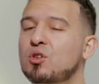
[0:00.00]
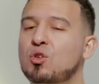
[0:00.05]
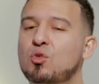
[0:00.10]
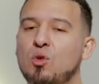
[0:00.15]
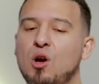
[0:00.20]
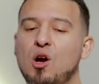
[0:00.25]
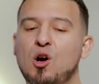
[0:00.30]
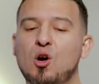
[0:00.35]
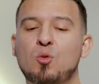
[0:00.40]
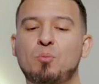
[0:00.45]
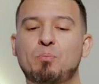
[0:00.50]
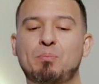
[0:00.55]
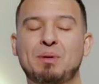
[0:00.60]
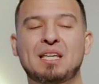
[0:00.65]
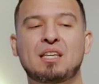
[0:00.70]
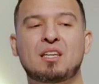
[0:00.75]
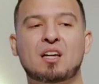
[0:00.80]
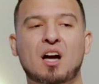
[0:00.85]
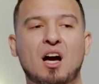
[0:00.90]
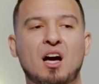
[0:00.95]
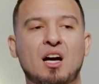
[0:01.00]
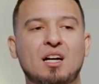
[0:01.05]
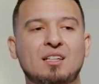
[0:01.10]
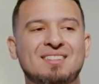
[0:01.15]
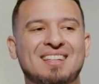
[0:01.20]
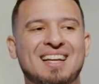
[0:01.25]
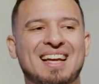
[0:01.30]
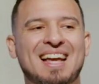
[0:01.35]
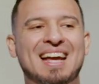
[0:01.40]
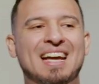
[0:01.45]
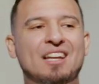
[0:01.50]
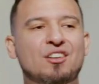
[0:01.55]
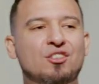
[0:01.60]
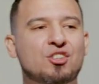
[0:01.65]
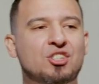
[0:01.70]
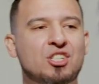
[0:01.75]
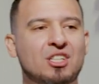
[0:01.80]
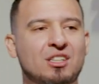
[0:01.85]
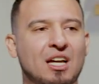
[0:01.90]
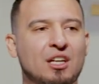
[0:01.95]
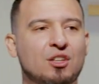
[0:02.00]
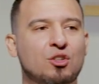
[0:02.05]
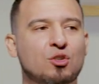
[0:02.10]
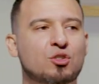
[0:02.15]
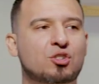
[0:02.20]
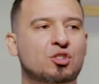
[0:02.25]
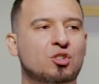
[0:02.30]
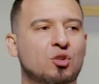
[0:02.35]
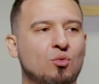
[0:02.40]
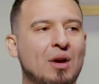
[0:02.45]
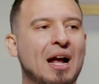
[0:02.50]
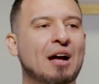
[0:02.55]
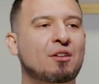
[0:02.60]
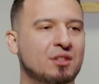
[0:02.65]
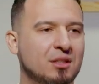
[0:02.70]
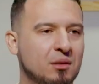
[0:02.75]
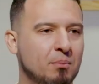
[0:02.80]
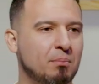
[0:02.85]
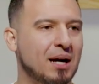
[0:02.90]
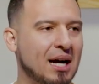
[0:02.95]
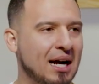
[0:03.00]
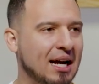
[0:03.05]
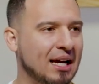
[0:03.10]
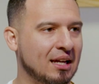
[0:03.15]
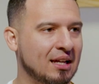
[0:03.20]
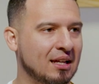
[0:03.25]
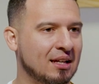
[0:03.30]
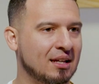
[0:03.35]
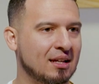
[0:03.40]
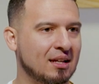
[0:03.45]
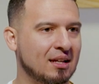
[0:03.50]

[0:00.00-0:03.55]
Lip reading: grow beyond the energy that you're surrounded by.